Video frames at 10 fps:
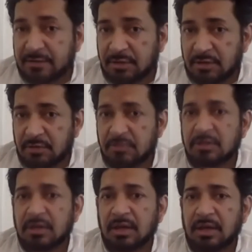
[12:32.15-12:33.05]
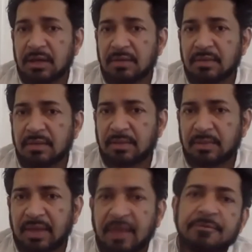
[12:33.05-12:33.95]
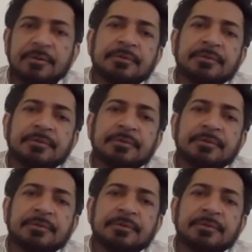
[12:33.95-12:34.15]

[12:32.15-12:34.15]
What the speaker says: of the news that we have.